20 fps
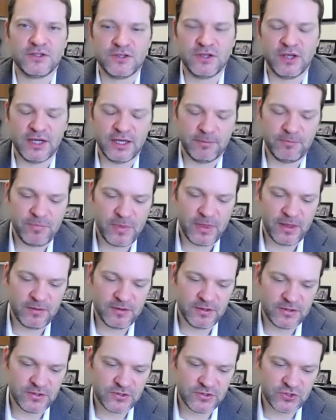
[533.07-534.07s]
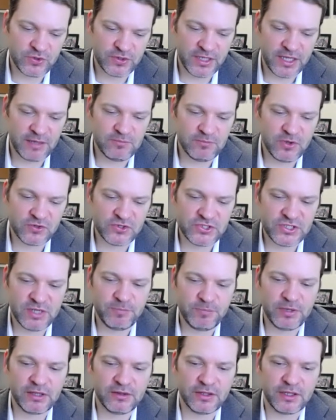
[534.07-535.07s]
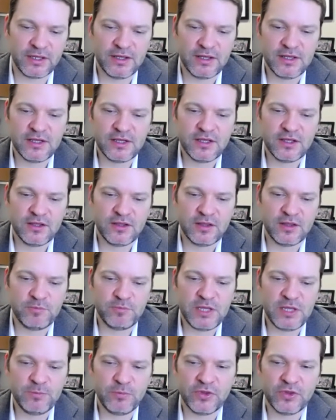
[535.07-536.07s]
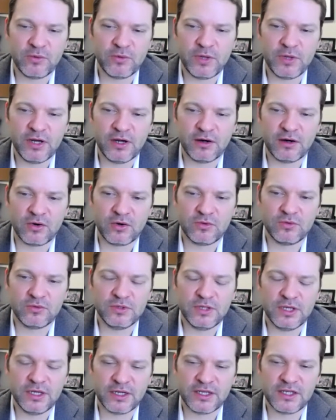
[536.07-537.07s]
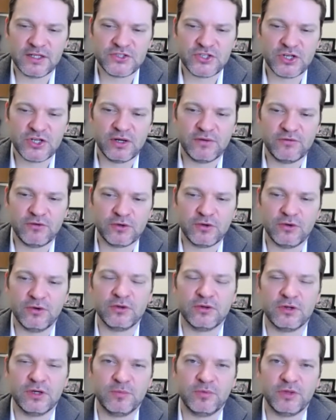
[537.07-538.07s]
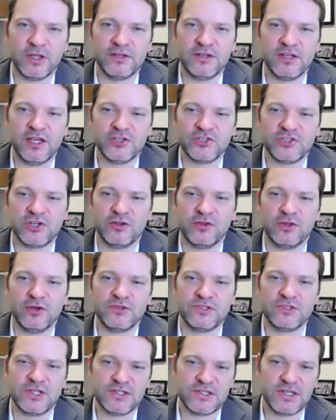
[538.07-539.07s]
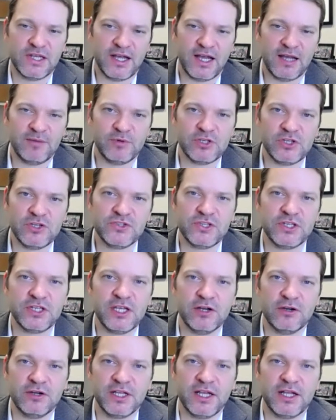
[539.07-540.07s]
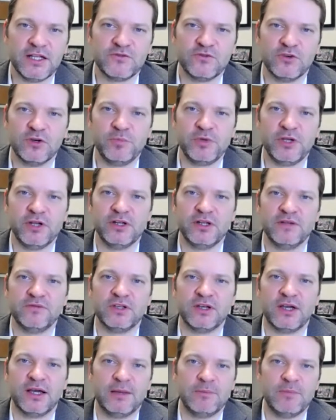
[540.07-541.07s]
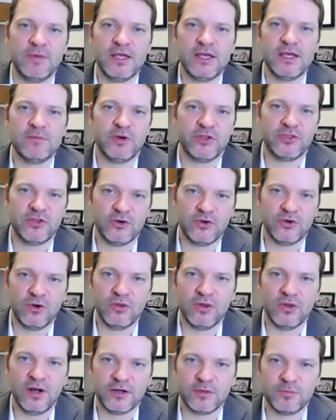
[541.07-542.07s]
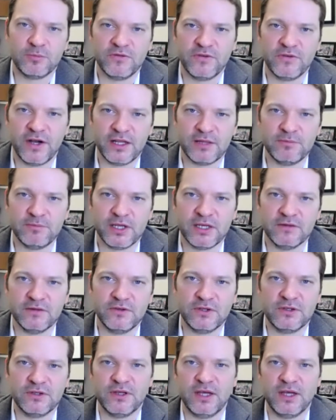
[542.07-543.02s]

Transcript: Um, so again, most typically, the people that we are uh, considering for cochlear implantation are those that say, I've been using hearing aids for a period of time, but they're no longer providing benefit.